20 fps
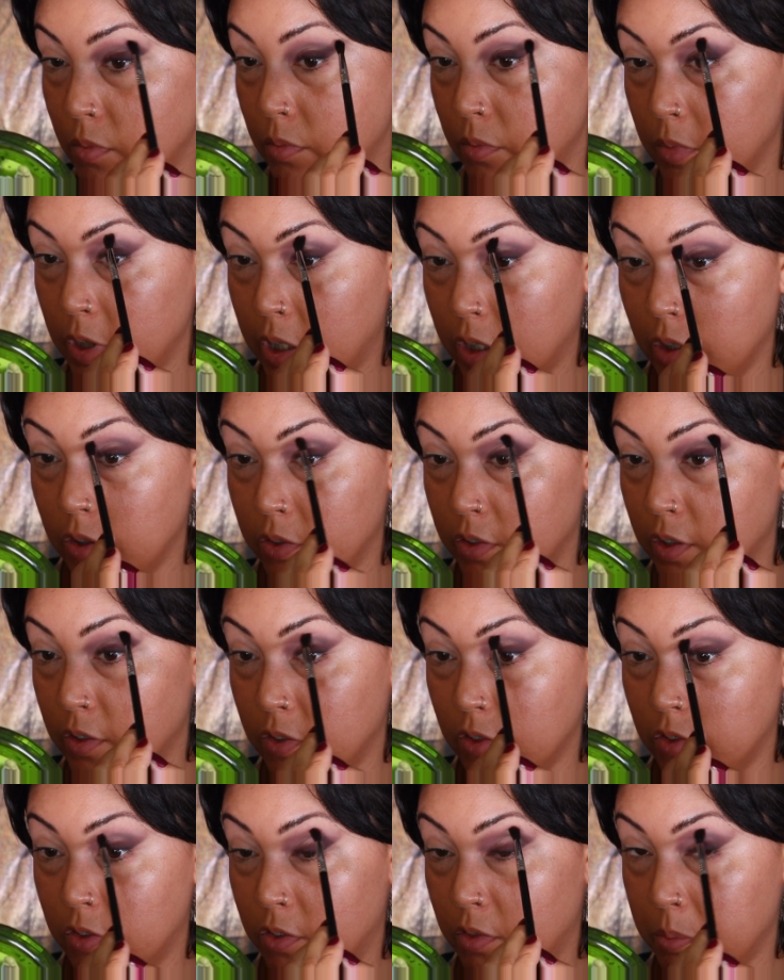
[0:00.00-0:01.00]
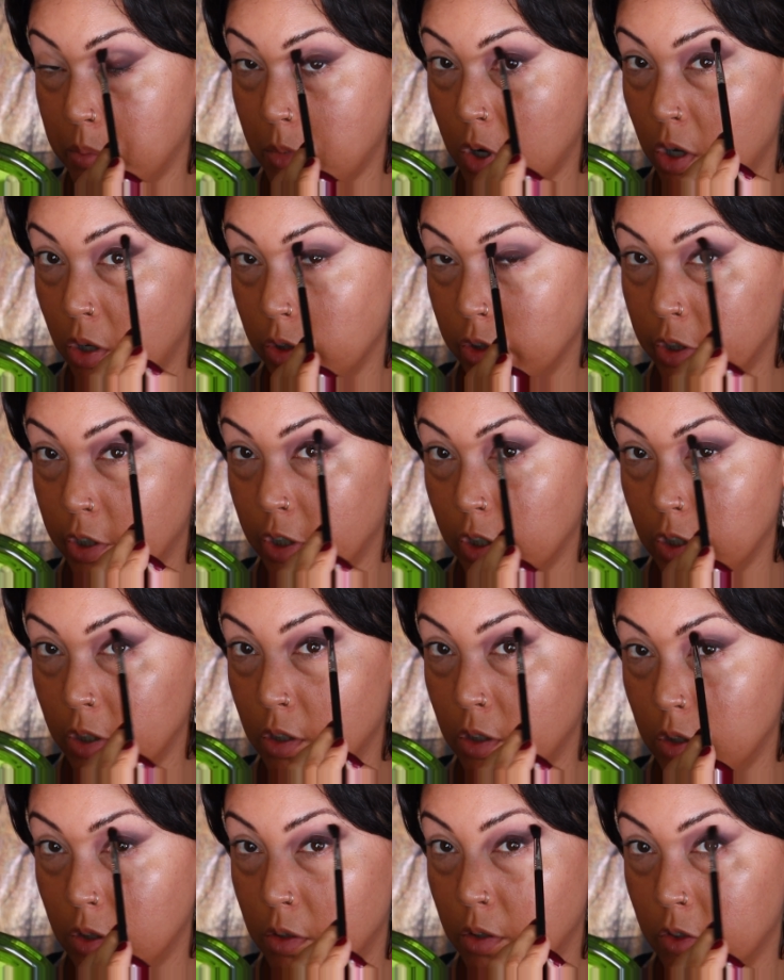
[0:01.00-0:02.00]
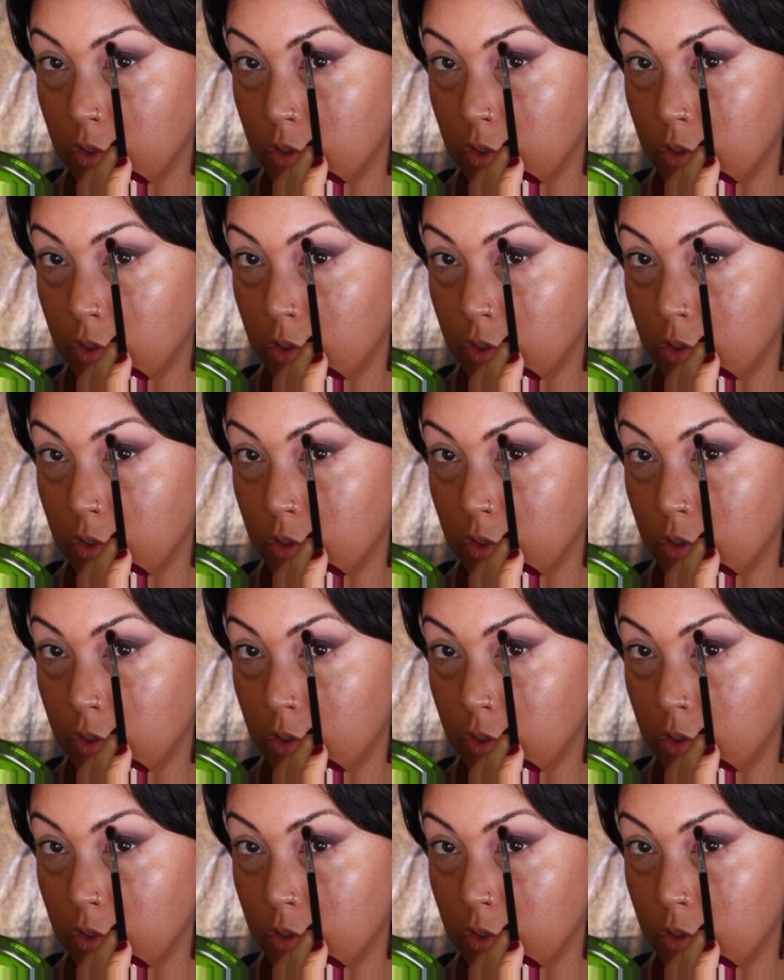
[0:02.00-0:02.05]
because it's a smaller